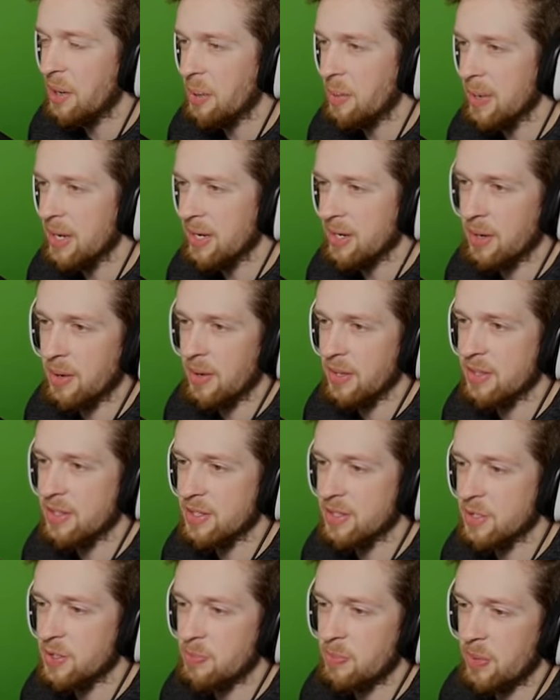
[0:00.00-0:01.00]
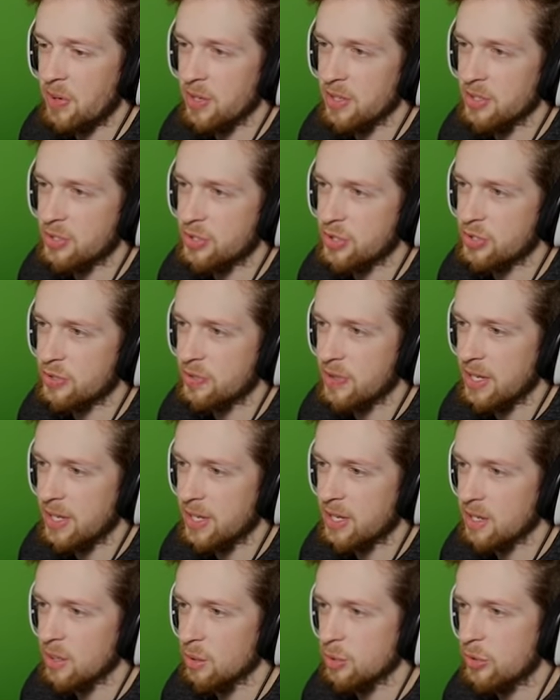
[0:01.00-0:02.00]
Oh wait, no, I think this ball is just really
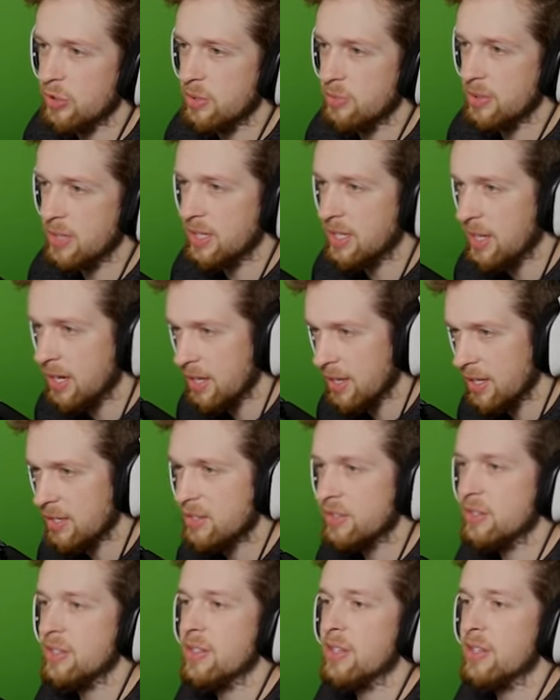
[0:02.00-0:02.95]
close to me. Yeah, that's